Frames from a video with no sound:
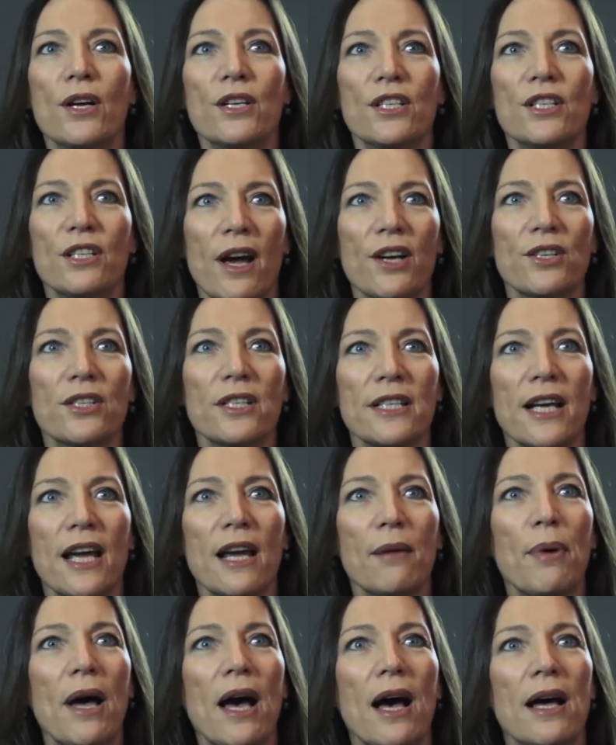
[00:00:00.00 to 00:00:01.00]
to actually
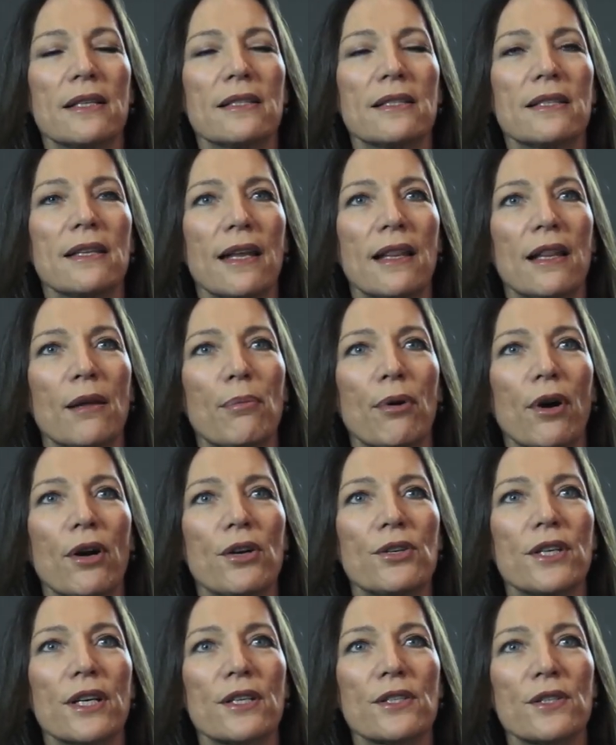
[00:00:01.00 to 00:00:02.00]
take part in the
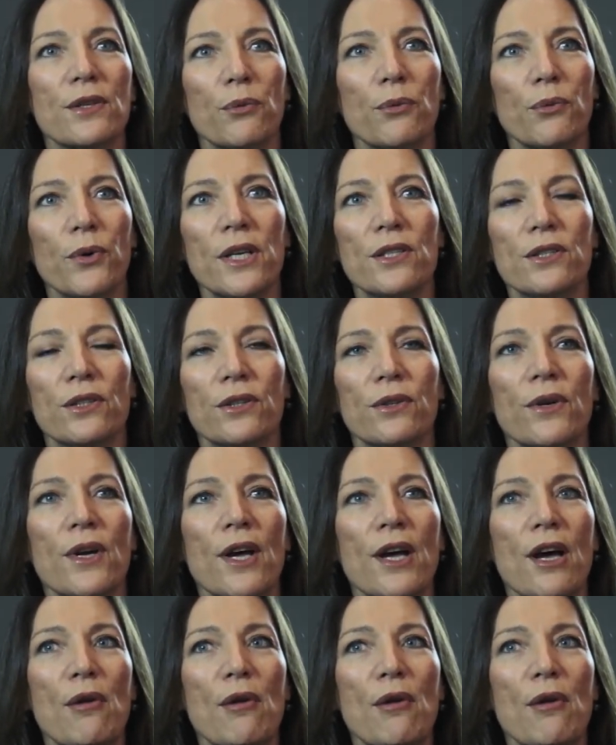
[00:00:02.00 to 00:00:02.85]
projects that we do.